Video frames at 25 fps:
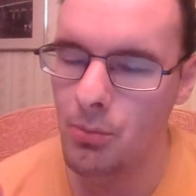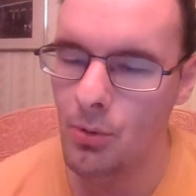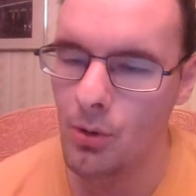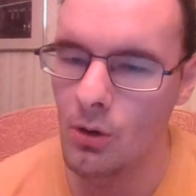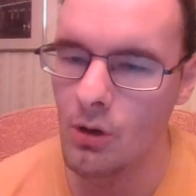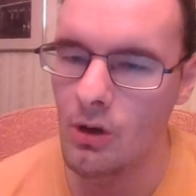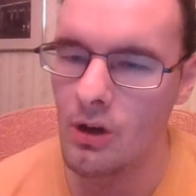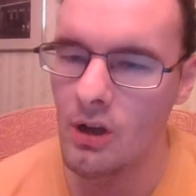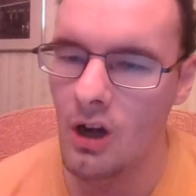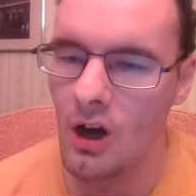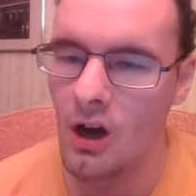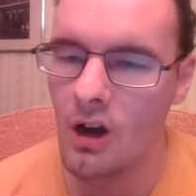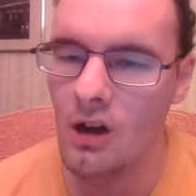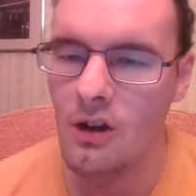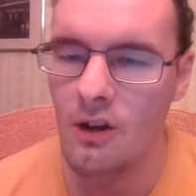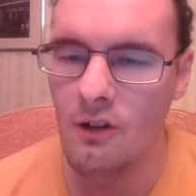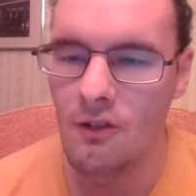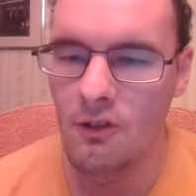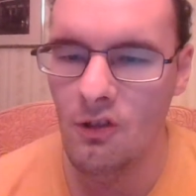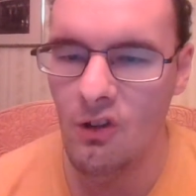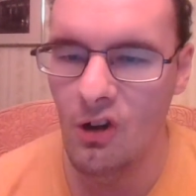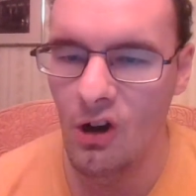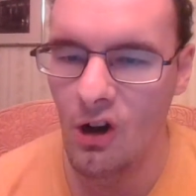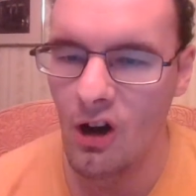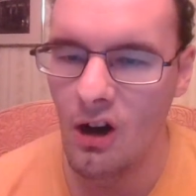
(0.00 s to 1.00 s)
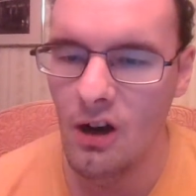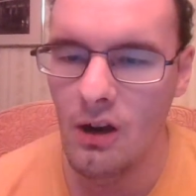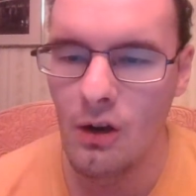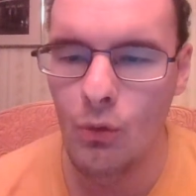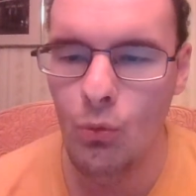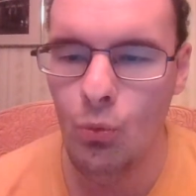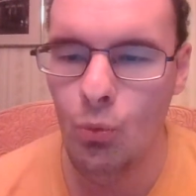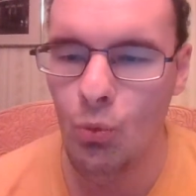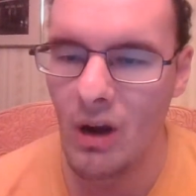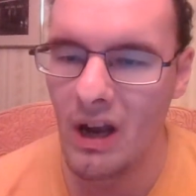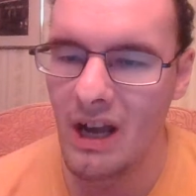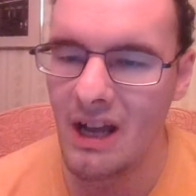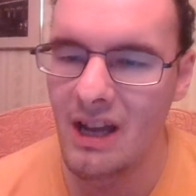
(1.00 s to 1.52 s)
put on a long
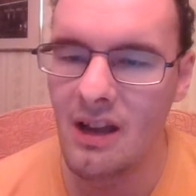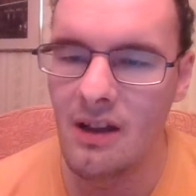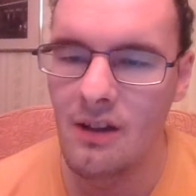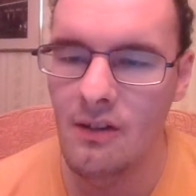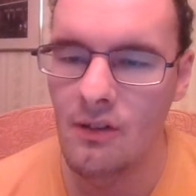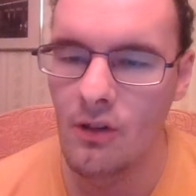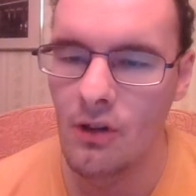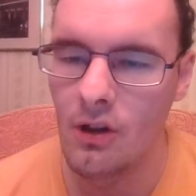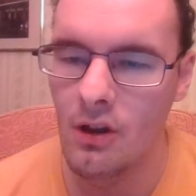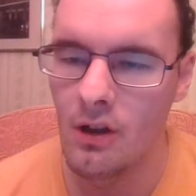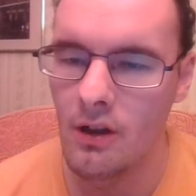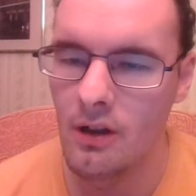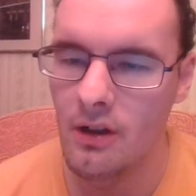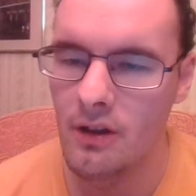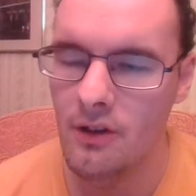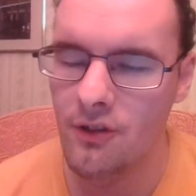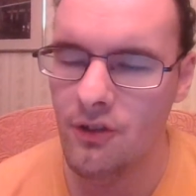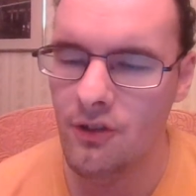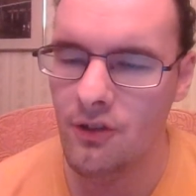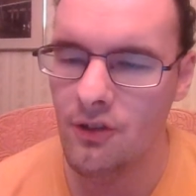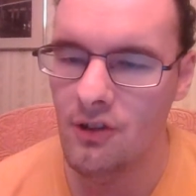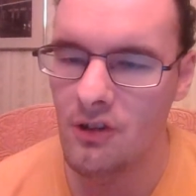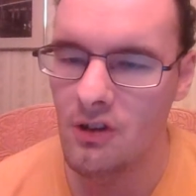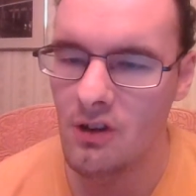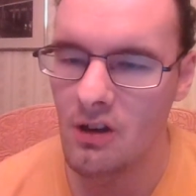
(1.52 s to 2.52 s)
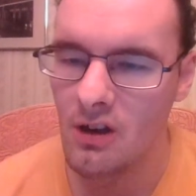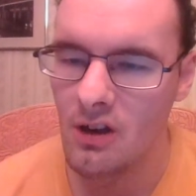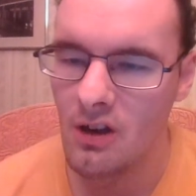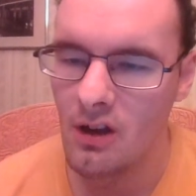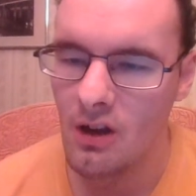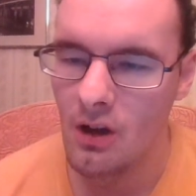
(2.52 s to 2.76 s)
waiting list,